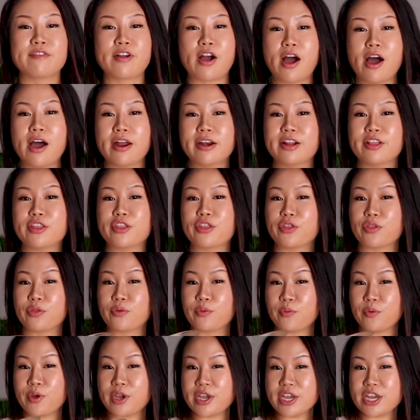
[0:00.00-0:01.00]
got
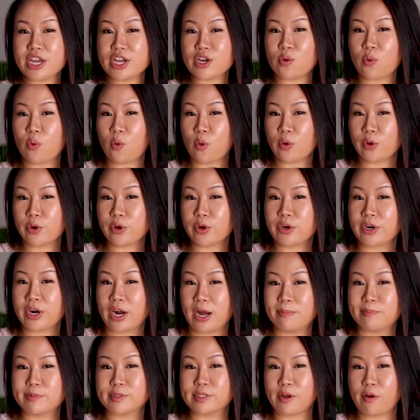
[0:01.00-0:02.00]
3/4
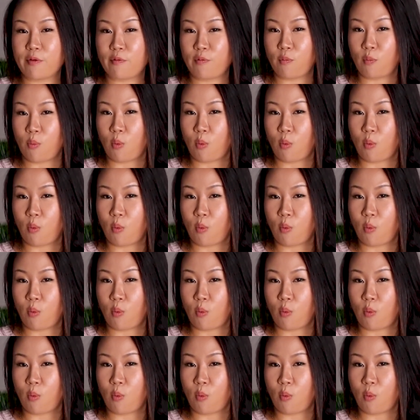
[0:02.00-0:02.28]
cups of